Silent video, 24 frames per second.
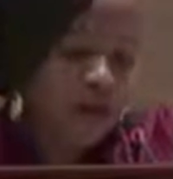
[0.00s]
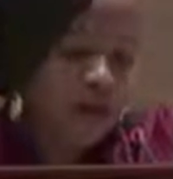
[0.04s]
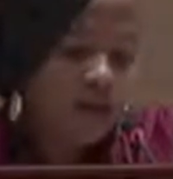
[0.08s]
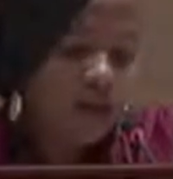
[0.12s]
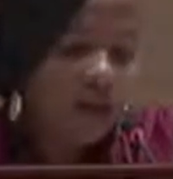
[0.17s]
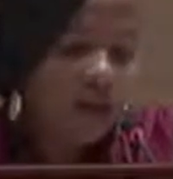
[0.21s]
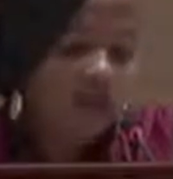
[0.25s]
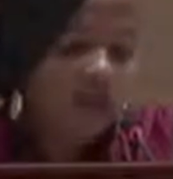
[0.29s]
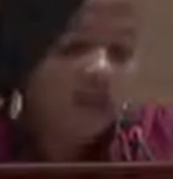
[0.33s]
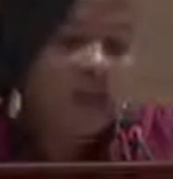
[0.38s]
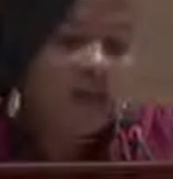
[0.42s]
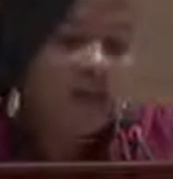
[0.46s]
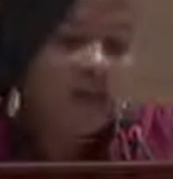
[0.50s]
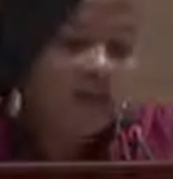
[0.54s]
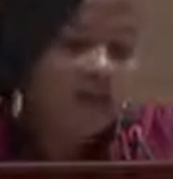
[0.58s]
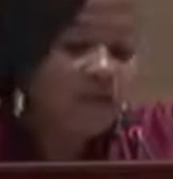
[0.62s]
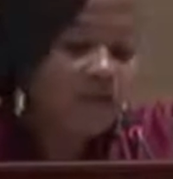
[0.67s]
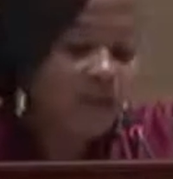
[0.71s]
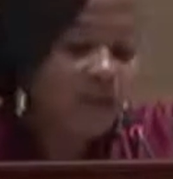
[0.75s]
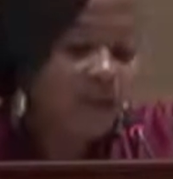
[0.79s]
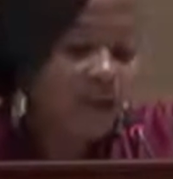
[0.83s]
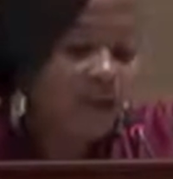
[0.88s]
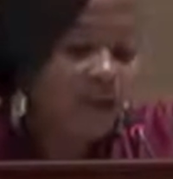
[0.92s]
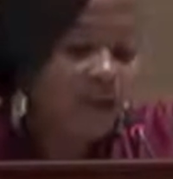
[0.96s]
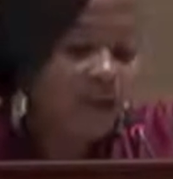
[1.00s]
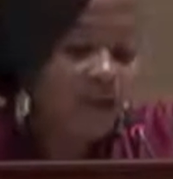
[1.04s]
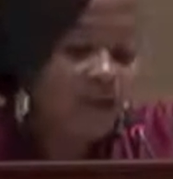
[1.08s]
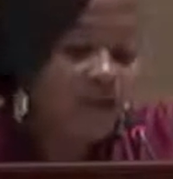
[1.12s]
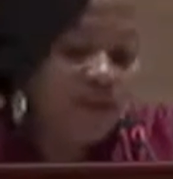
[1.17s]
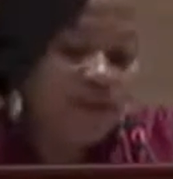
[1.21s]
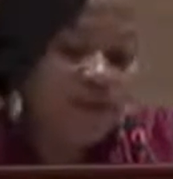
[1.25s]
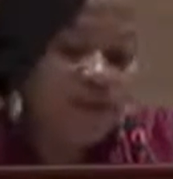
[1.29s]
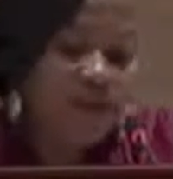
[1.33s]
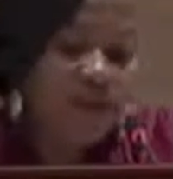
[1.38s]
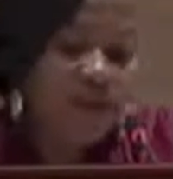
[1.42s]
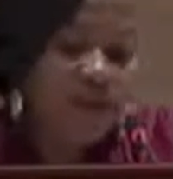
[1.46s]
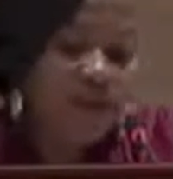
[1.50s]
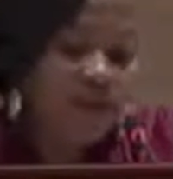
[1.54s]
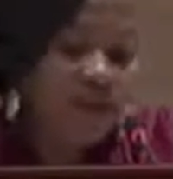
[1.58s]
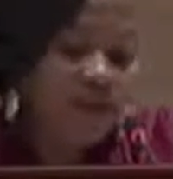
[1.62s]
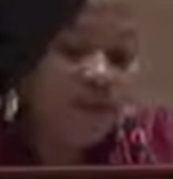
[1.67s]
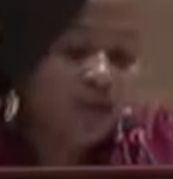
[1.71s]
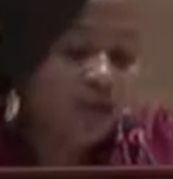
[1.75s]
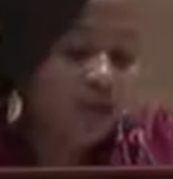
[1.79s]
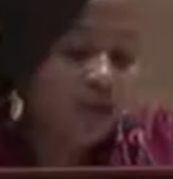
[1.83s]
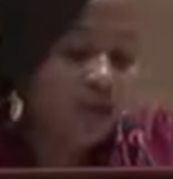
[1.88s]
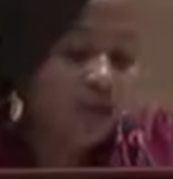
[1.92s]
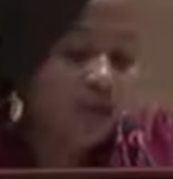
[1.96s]
The immediate effects of even a
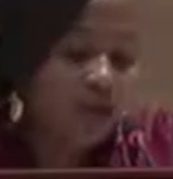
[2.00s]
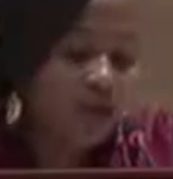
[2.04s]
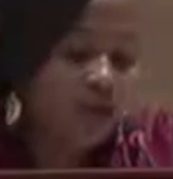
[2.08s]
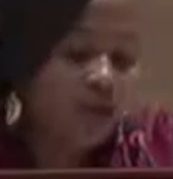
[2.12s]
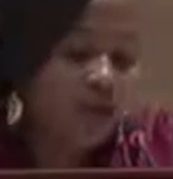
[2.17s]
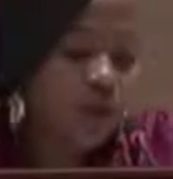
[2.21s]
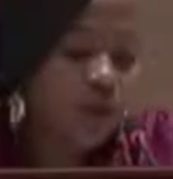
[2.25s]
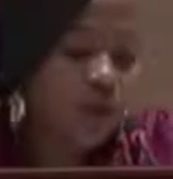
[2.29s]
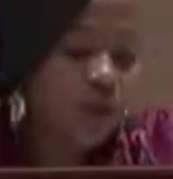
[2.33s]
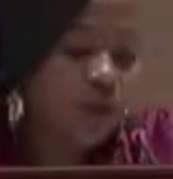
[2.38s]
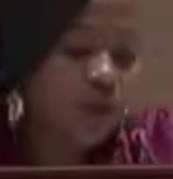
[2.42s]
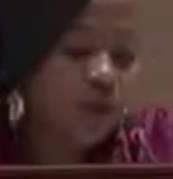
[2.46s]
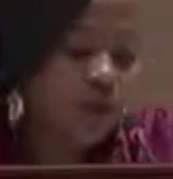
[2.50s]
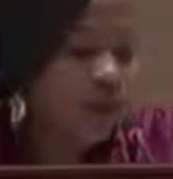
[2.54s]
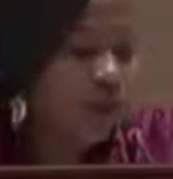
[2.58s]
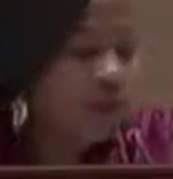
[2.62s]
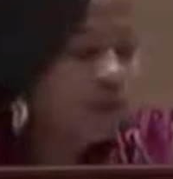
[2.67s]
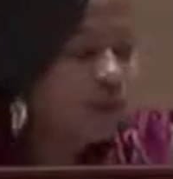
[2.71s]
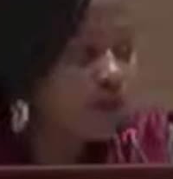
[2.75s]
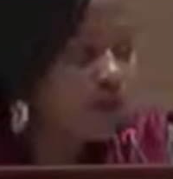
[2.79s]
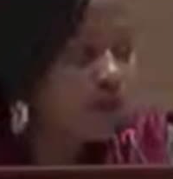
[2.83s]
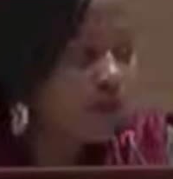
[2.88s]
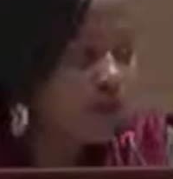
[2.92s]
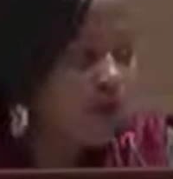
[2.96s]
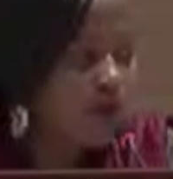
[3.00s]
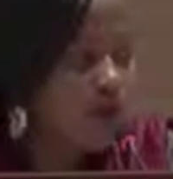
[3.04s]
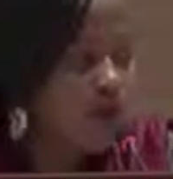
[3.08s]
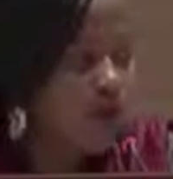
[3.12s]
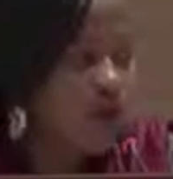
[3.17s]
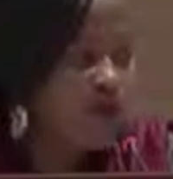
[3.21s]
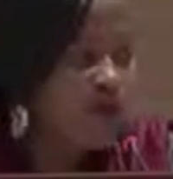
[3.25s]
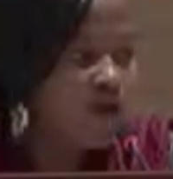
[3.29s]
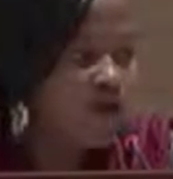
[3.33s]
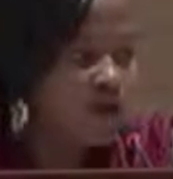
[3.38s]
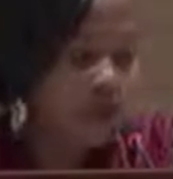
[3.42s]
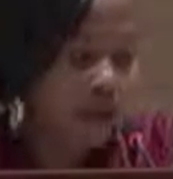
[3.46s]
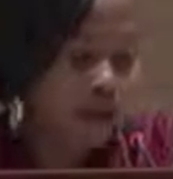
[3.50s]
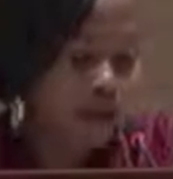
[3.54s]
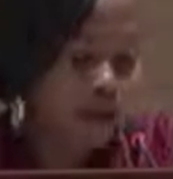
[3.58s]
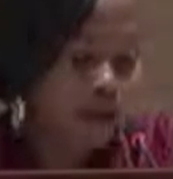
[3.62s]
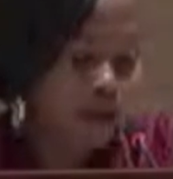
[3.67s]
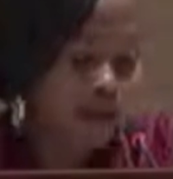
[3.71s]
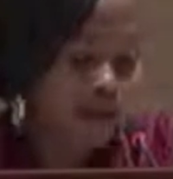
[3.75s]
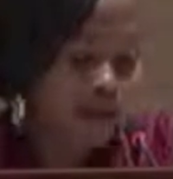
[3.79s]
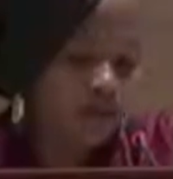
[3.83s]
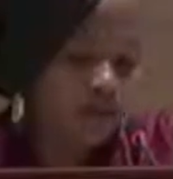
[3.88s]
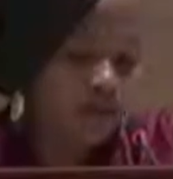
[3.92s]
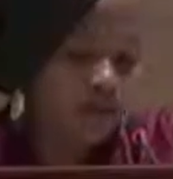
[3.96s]
single nuclear weapon are
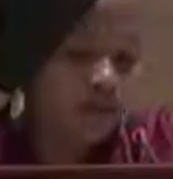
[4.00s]
overwhelming.